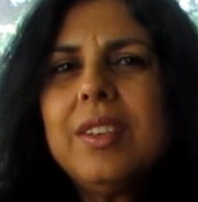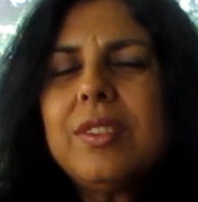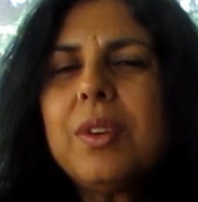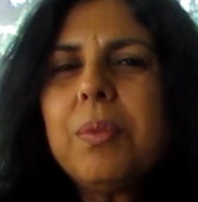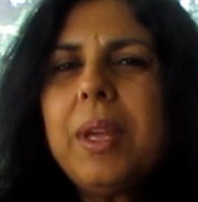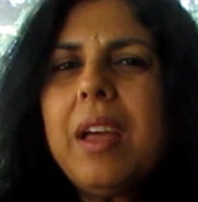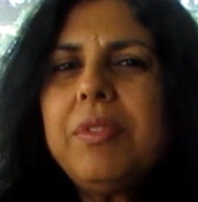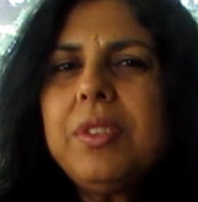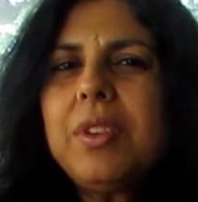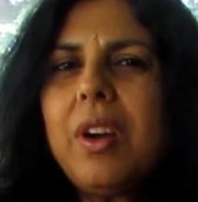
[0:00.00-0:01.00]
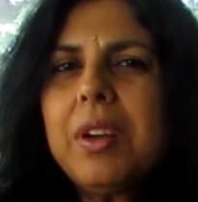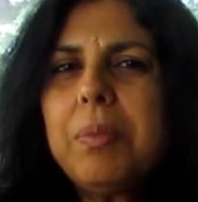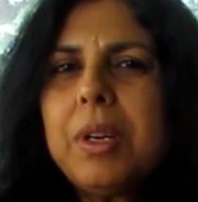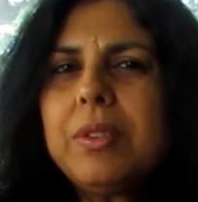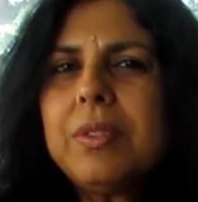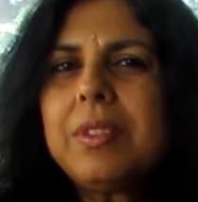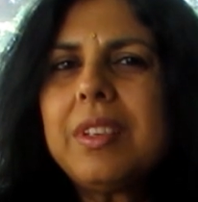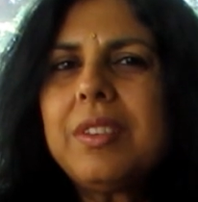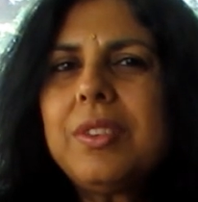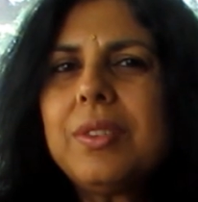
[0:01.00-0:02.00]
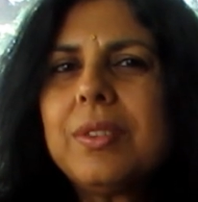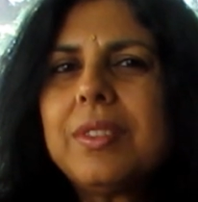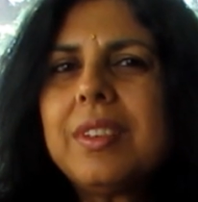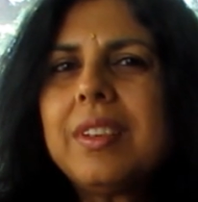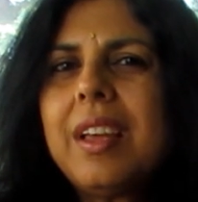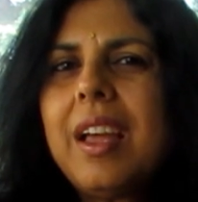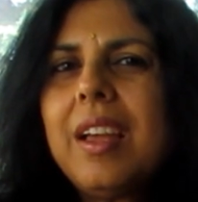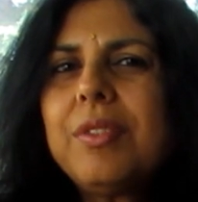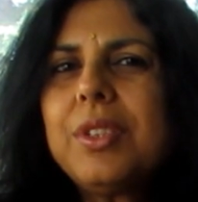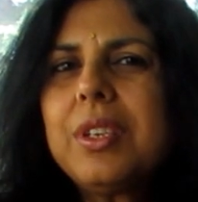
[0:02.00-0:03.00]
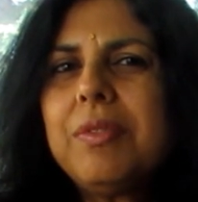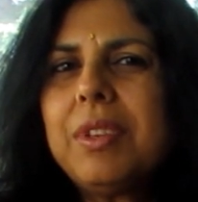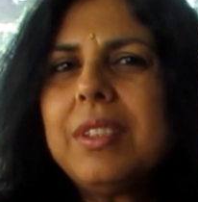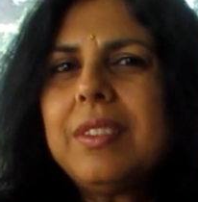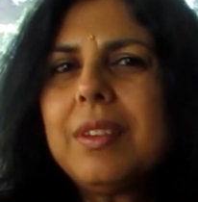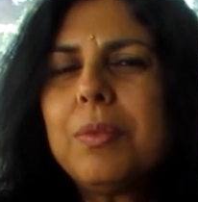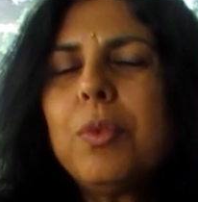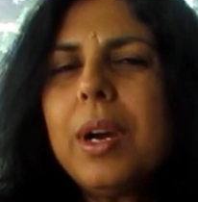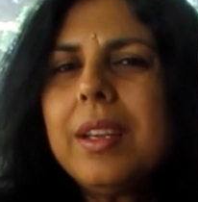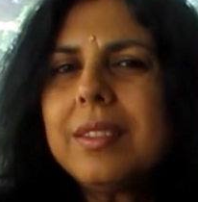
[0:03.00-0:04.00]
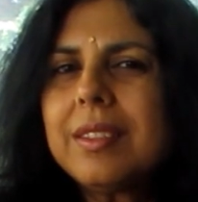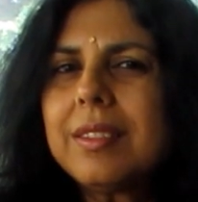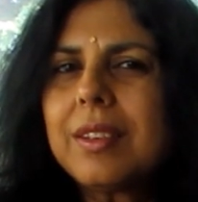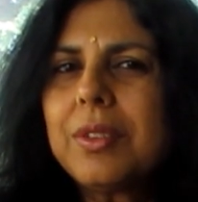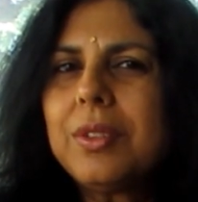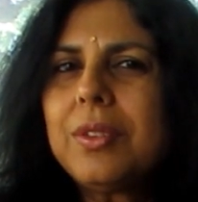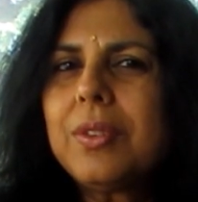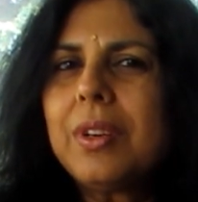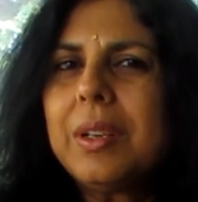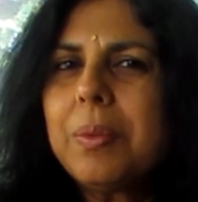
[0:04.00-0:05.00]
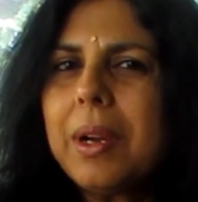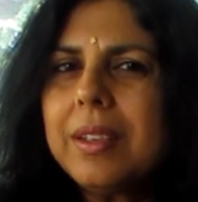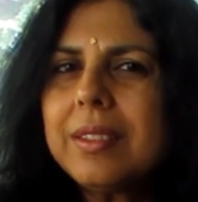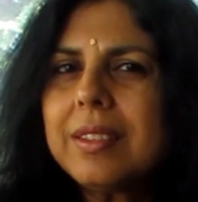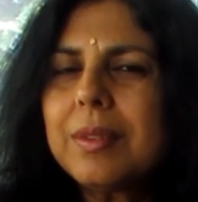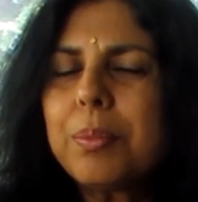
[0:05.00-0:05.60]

So we have to talk about those issues, and I have to convince them, why is this a good story? Why is this